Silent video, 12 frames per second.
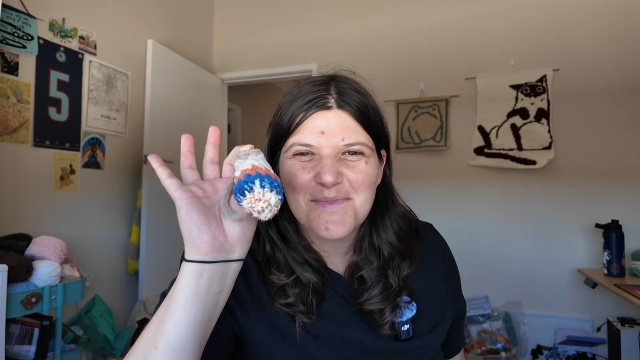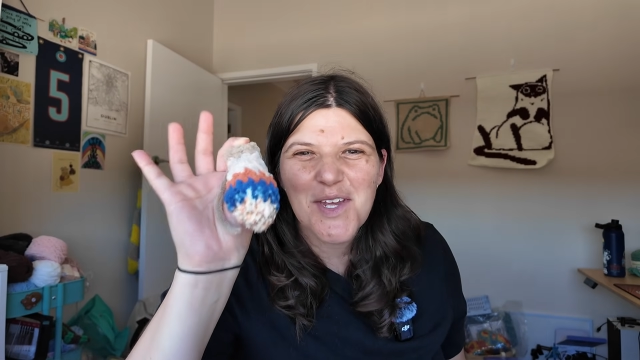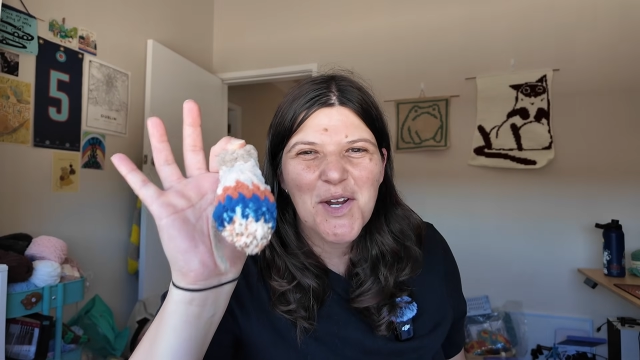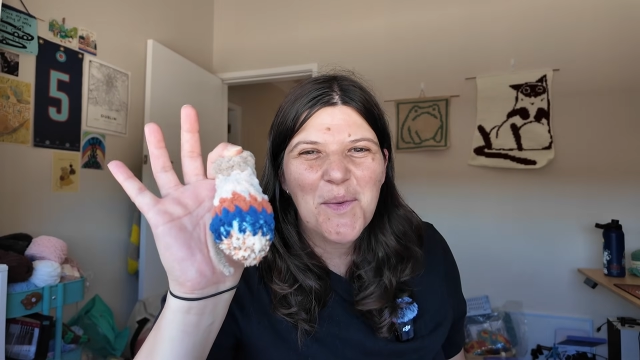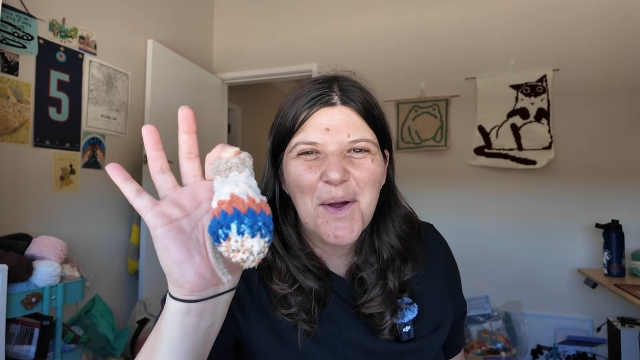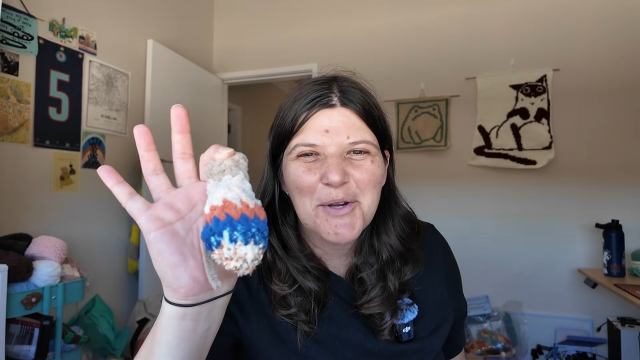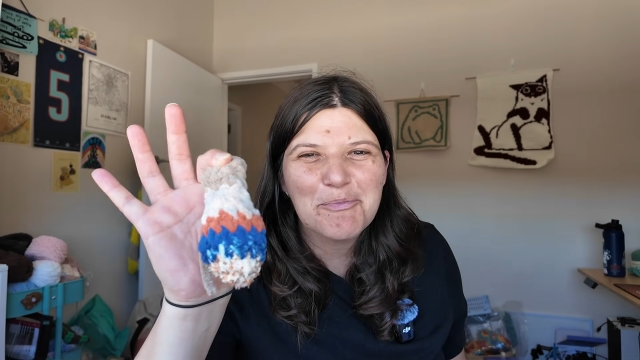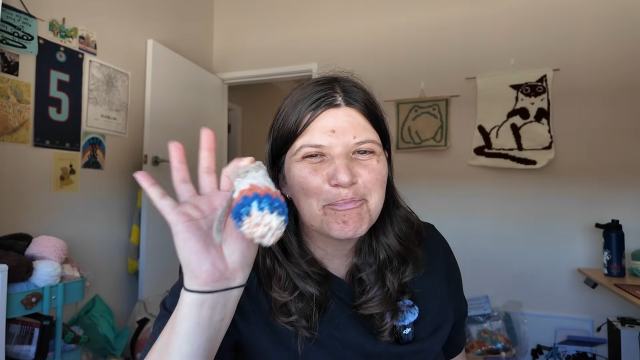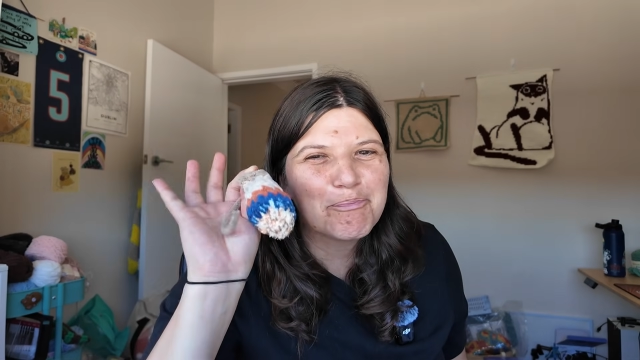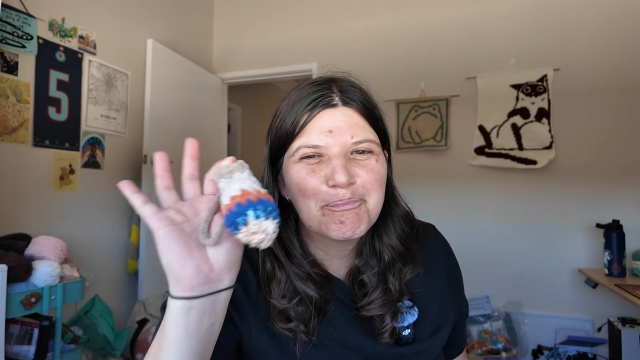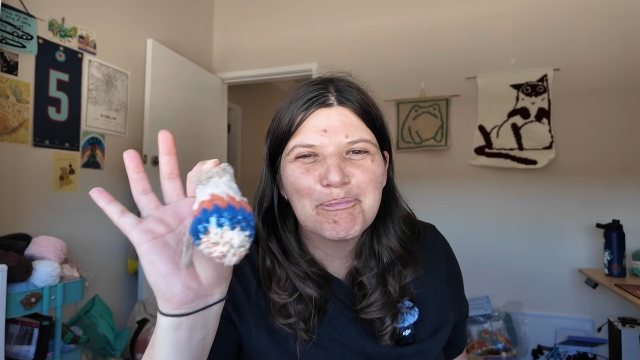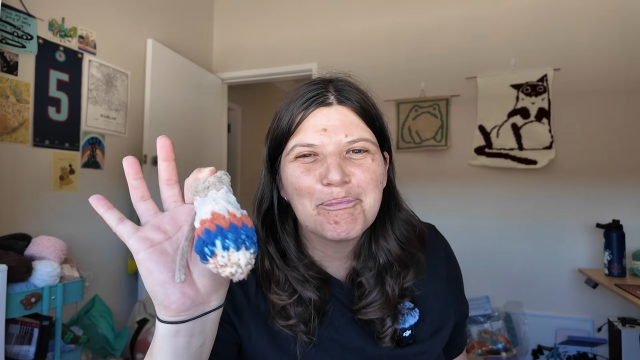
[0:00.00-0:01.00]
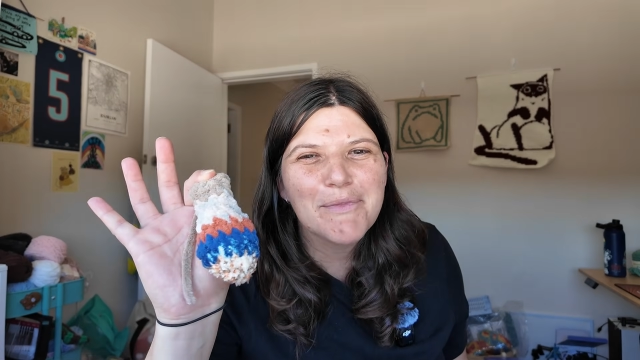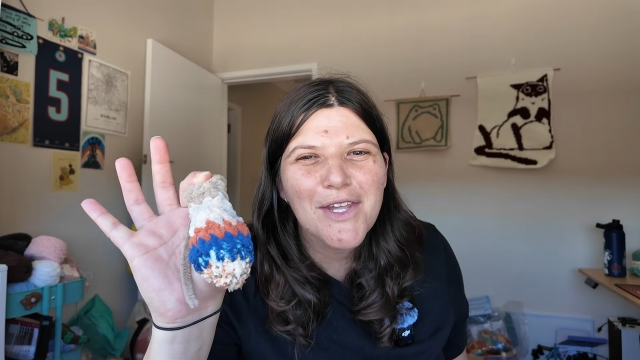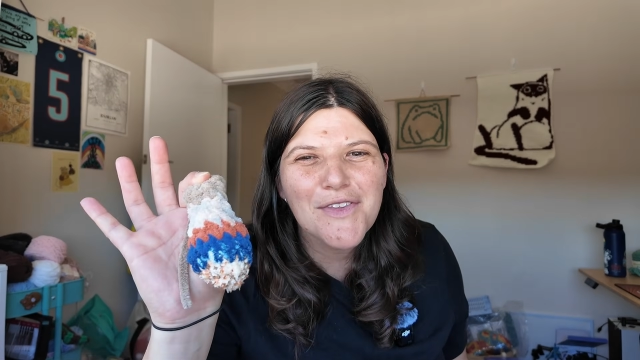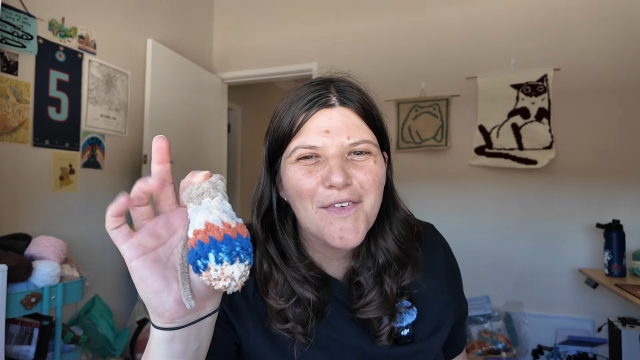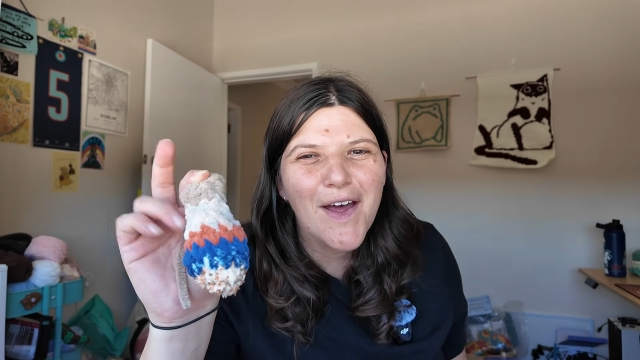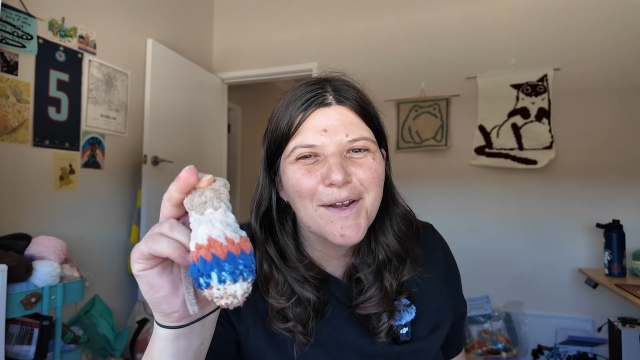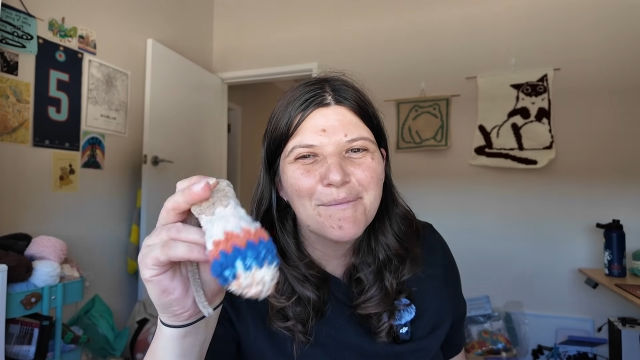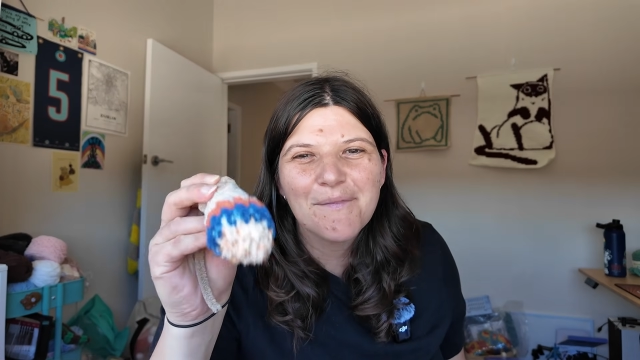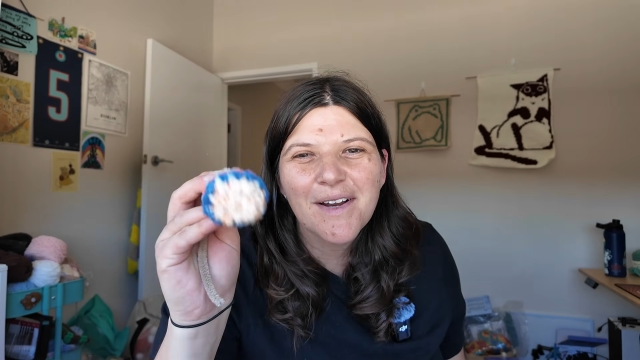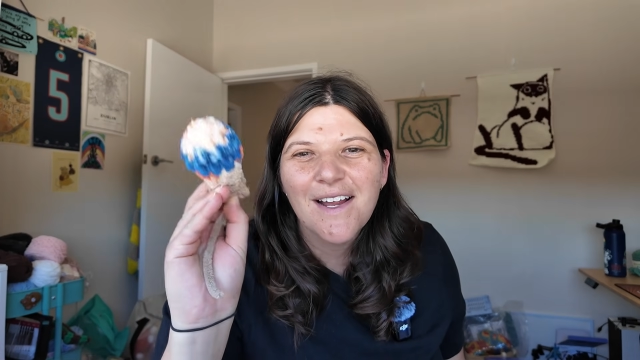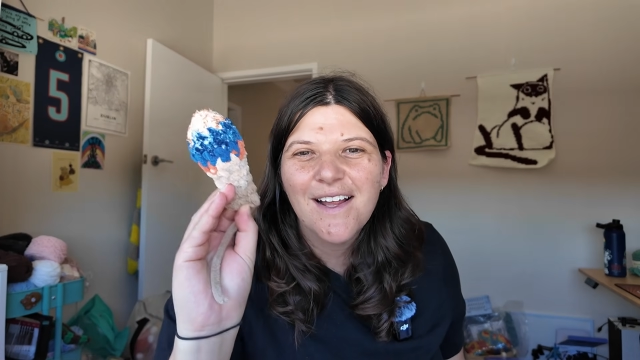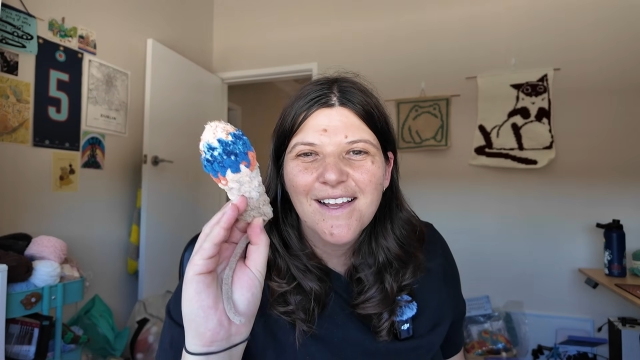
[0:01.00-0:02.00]
You know what? That's fine.
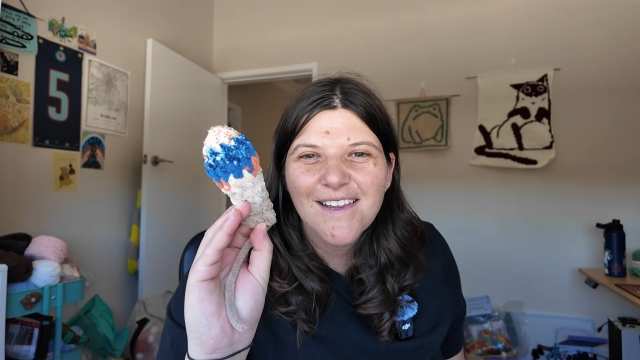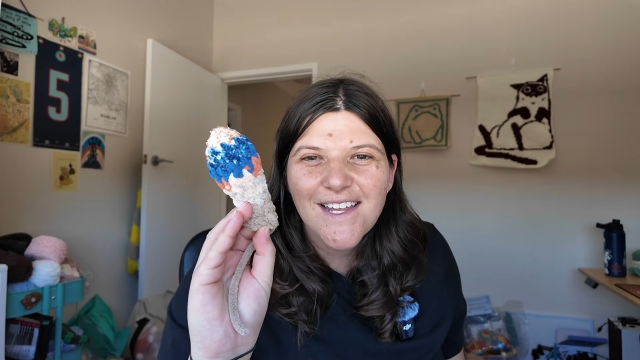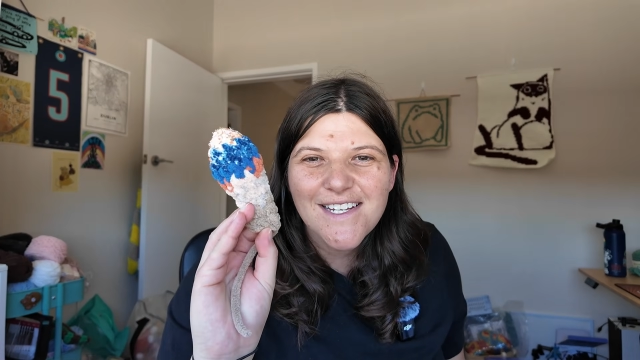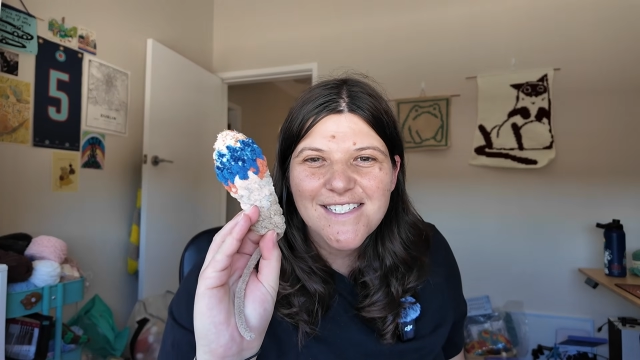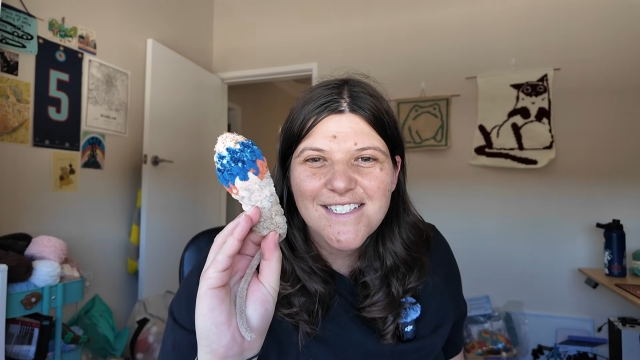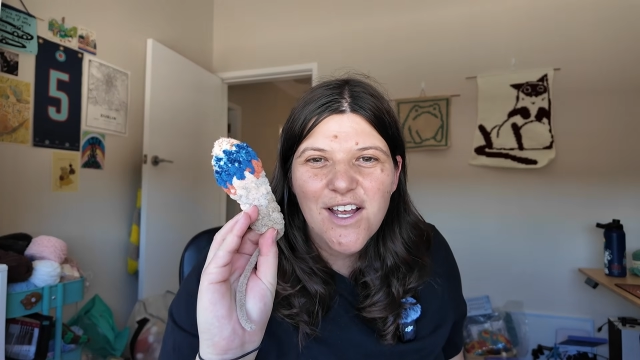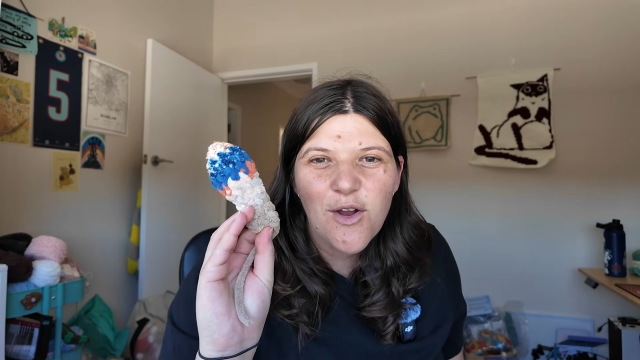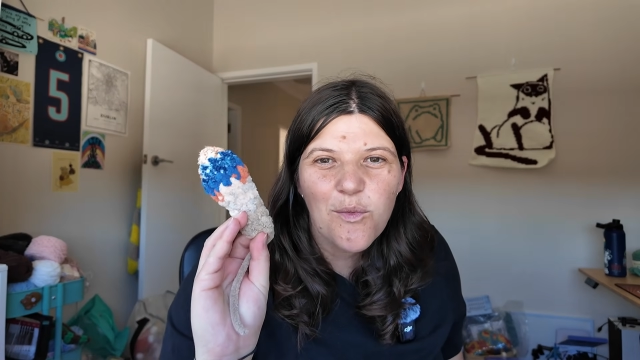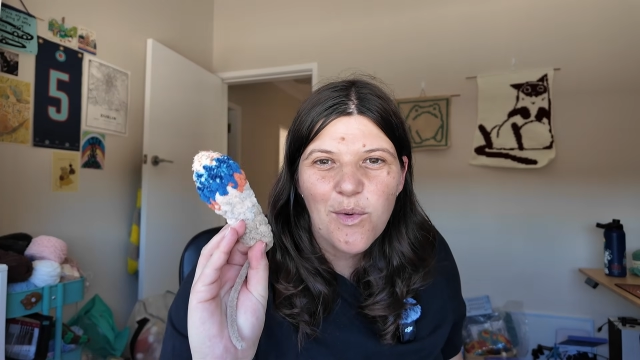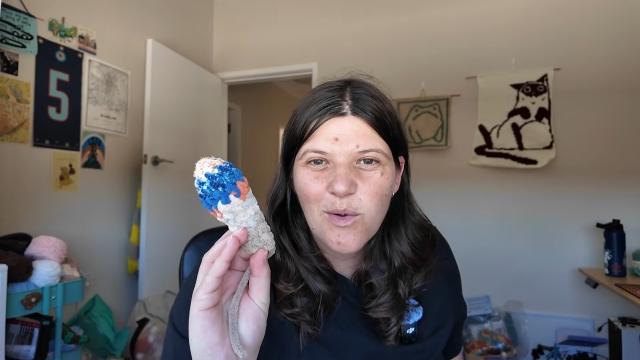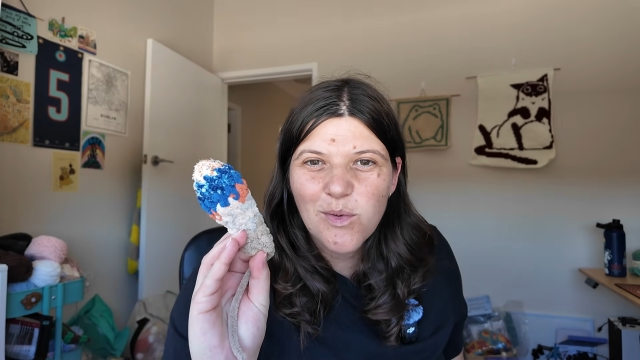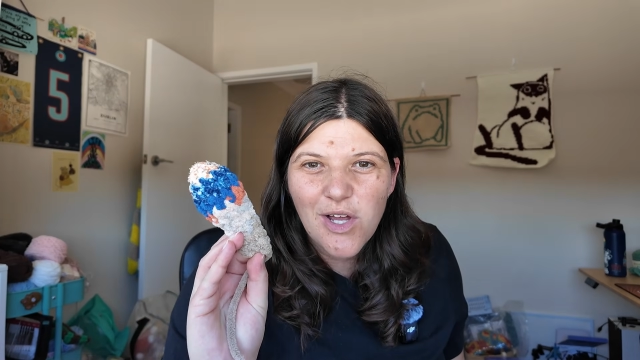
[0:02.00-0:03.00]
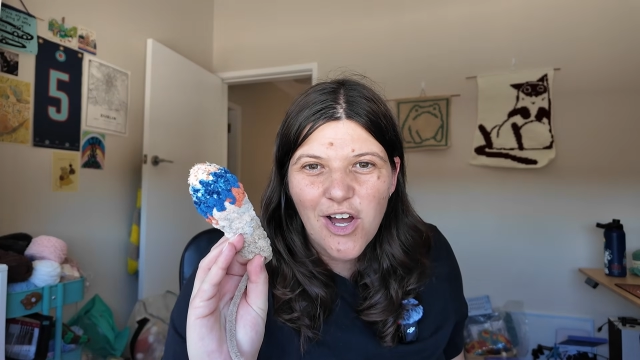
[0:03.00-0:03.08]
Let's roll